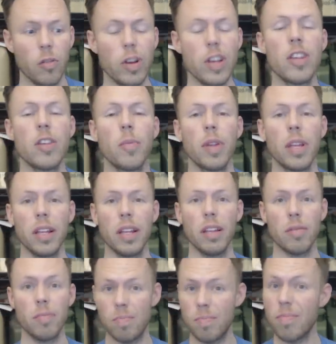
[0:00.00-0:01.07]
reasonably
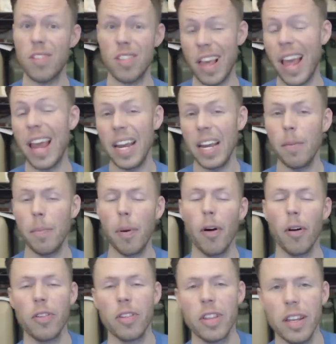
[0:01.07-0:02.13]
sane
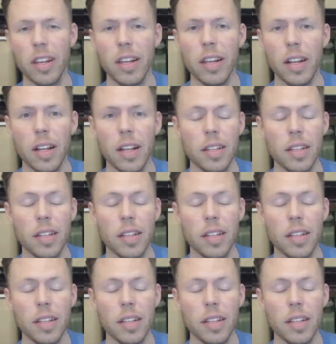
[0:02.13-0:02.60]
person